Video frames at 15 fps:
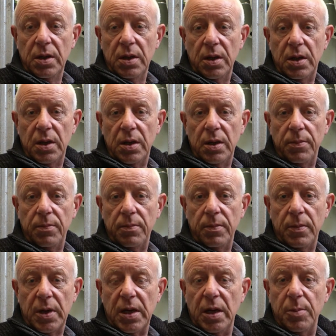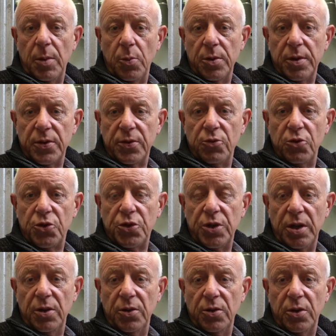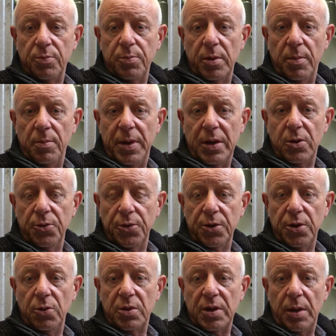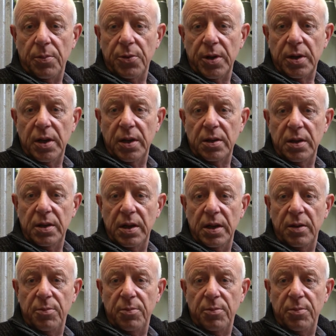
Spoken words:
I can't remember whether I just said or not, but I'm back on the new camera again today.